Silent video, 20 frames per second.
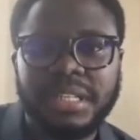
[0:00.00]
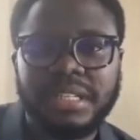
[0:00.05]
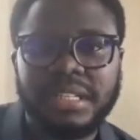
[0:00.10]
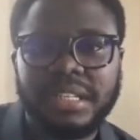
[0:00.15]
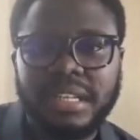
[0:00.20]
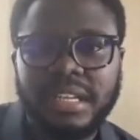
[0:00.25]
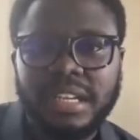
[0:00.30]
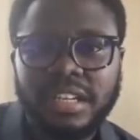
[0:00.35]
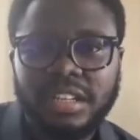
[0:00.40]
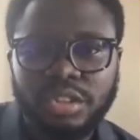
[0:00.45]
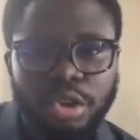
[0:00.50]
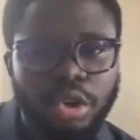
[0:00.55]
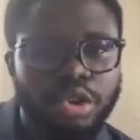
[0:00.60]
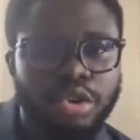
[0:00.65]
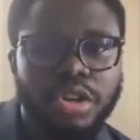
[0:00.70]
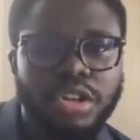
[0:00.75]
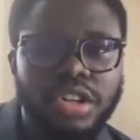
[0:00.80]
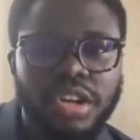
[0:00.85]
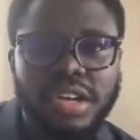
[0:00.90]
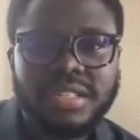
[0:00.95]
No, you're
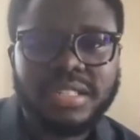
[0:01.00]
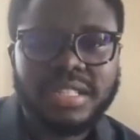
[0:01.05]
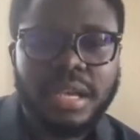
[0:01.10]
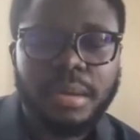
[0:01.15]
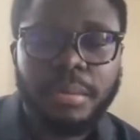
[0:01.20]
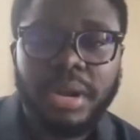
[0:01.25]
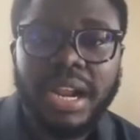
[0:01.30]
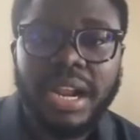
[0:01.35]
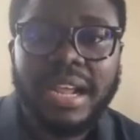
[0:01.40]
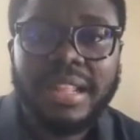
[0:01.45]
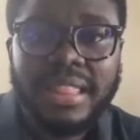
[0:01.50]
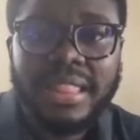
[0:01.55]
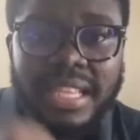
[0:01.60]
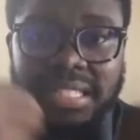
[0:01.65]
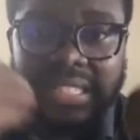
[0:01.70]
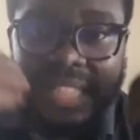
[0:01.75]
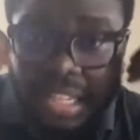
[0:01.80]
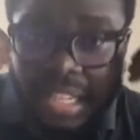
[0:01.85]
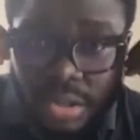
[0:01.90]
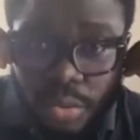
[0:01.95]
not. But there are things that
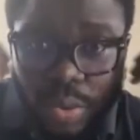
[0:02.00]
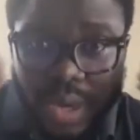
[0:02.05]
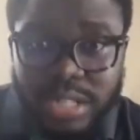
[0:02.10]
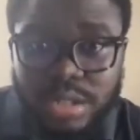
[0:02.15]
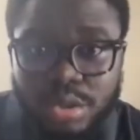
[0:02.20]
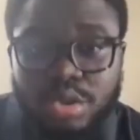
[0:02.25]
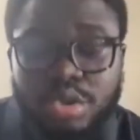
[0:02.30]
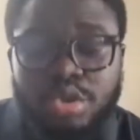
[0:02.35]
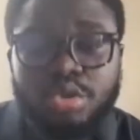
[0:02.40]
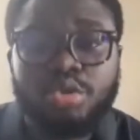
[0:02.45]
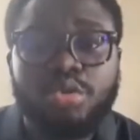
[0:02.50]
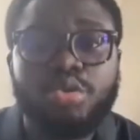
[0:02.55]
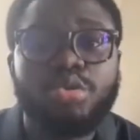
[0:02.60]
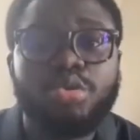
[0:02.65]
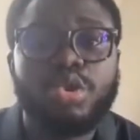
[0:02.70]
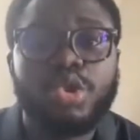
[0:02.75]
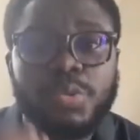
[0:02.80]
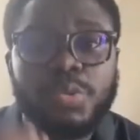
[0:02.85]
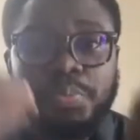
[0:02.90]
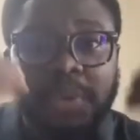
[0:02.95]
you went to school, you
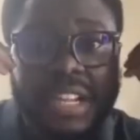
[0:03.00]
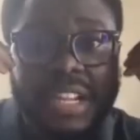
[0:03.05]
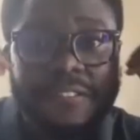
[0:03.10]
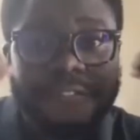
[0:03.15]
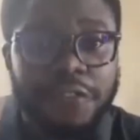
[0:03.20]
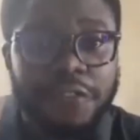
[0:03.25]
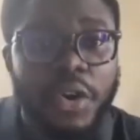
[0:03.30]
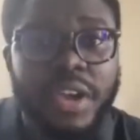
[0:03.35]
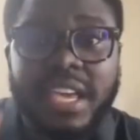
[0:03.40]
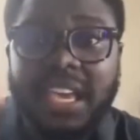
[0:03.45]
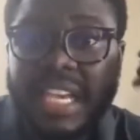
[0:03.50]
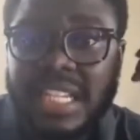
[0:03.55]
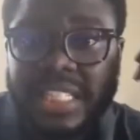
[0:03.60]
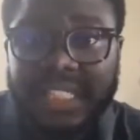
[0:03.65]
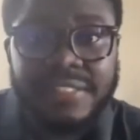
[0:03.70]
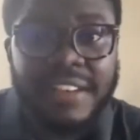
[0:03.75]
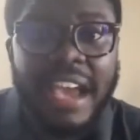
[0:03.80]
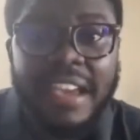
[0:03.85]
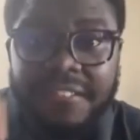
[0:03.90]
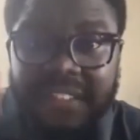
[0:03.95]
spent 4 years,
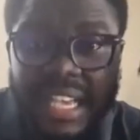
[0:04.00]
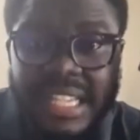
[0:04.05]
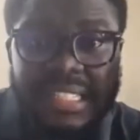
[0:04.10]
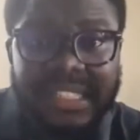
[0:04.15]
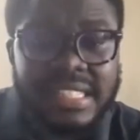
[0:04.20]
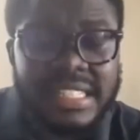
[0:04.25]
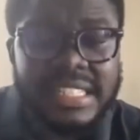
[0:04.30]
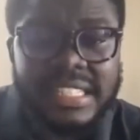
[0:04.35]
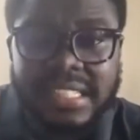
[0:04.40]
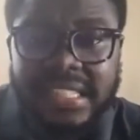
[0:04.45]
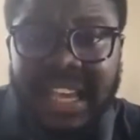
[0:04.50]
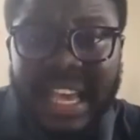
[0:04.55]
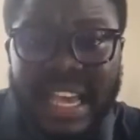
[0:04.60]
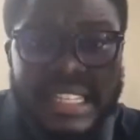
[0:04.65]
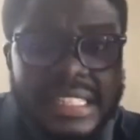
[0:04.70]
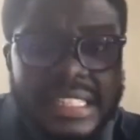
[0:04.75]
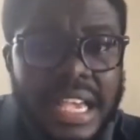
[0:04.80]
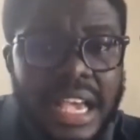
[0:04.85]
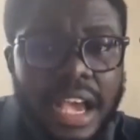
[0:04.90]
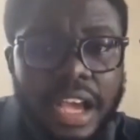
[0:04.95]
5 years, 6 years,
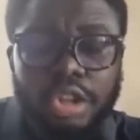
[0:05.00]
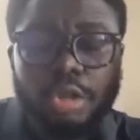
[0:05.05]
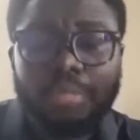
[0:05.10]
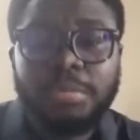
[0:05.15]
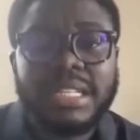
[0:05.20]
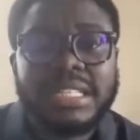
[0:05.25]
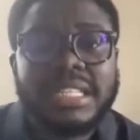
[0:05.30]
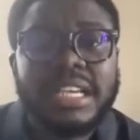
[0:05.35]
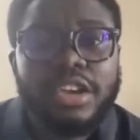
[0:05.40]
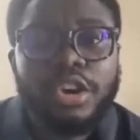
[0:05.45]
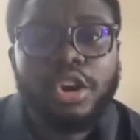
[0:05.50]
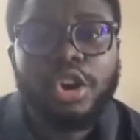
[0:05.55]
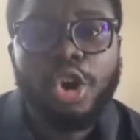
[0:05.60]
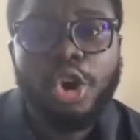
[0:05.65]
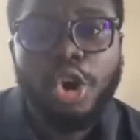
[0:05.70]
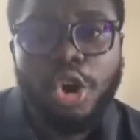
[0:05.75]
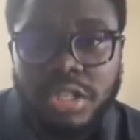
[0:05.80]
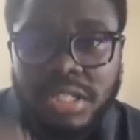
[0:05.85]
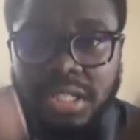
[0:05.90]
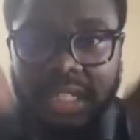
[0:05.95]
no matter your
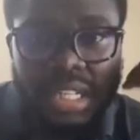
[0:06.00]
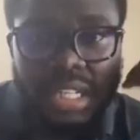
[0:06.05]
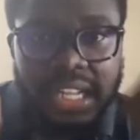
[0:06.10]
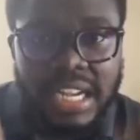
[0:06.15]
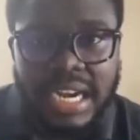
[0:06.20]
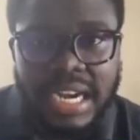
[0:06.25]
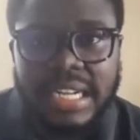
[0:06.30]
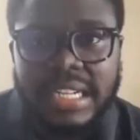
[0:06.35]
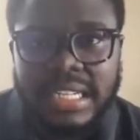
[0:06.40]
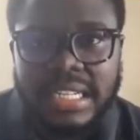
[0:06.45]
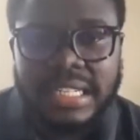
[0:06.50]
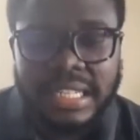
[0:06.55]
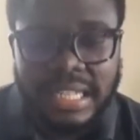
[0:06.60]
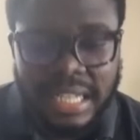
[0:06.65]
course, learning.